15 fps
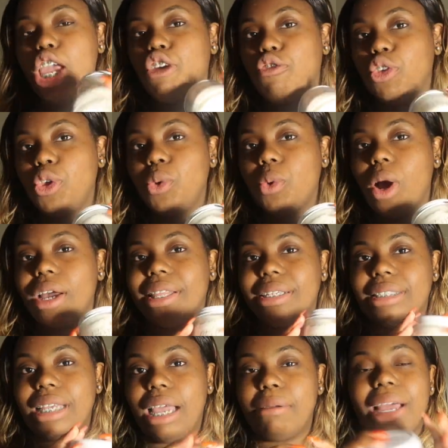if you are the
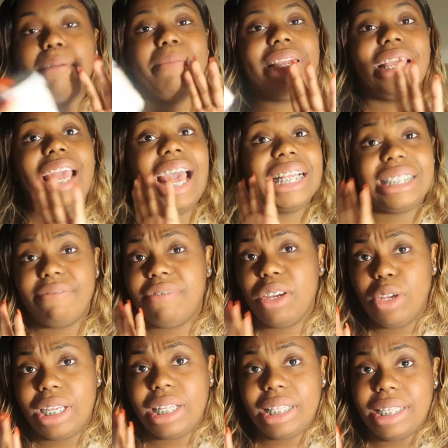type i mean it has a
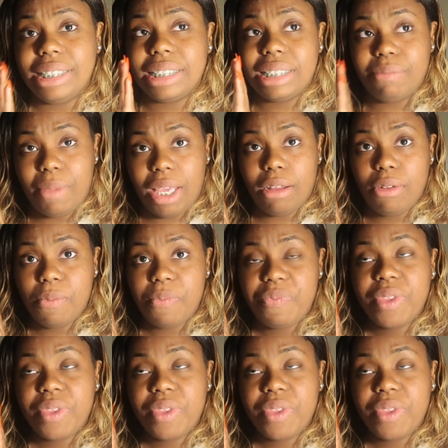very clean smell